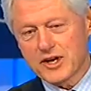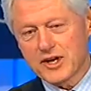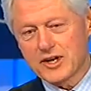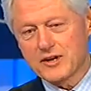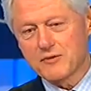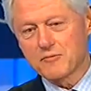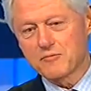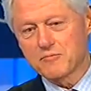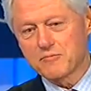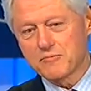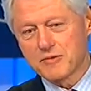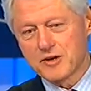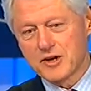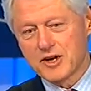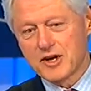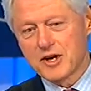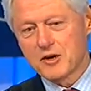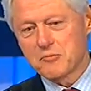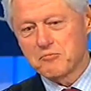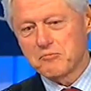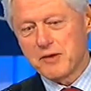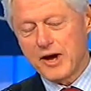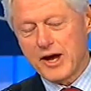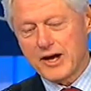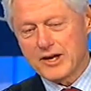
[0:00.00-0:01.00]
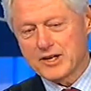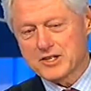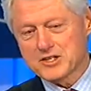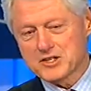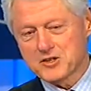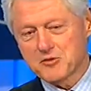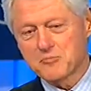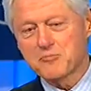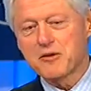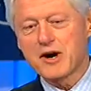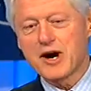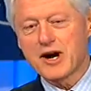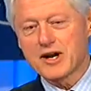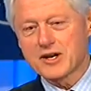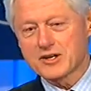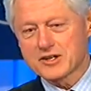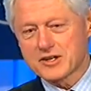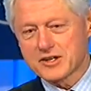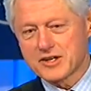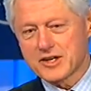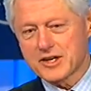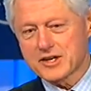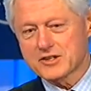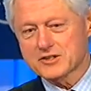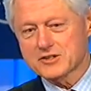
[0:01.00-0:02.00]
we can manage the
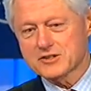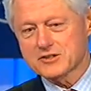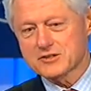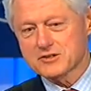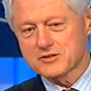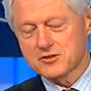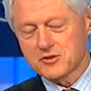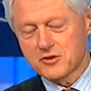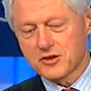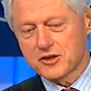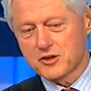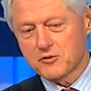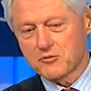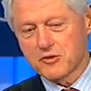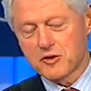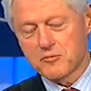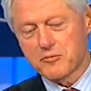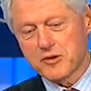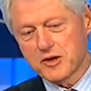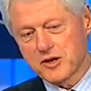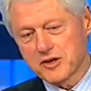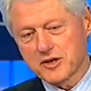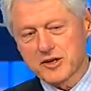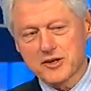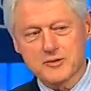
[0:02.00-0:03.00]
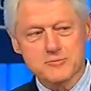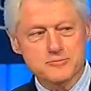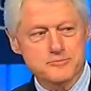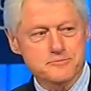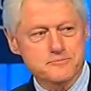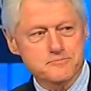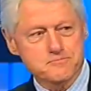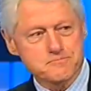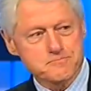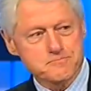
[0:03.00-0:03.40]
politics during the rebuilding.